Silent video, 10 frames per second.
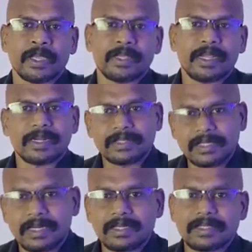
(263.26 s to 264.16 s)
There are
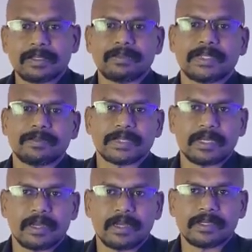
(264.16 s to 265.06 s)
certain
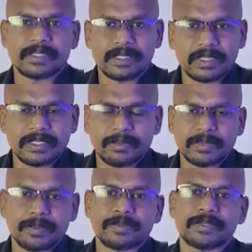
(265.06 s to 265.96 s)

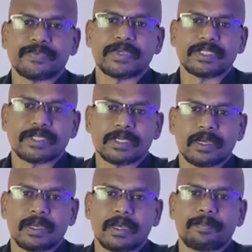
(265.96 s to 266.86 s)
symptoms which
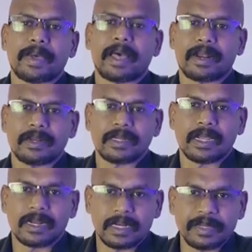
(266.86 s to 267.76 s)
a parent
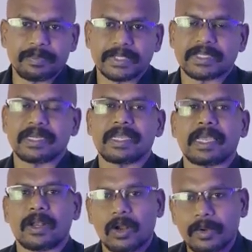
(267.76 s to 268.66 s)
or a lay person
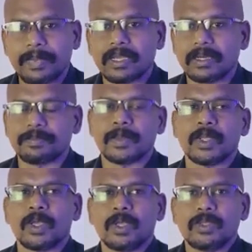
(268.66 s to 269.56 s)
cannot pick up.
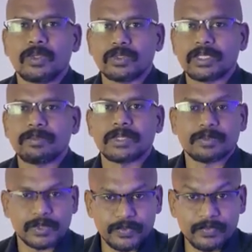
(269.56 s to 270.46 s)
Those
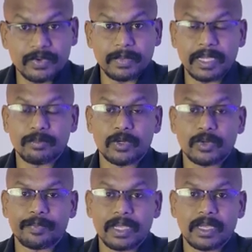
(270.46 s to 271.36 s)
symptoms we will be able to
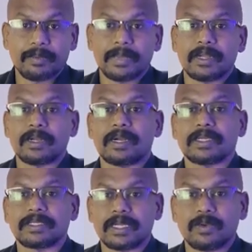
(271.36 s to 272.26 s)
pick up and
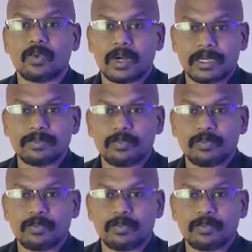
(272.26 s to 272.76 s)
understand what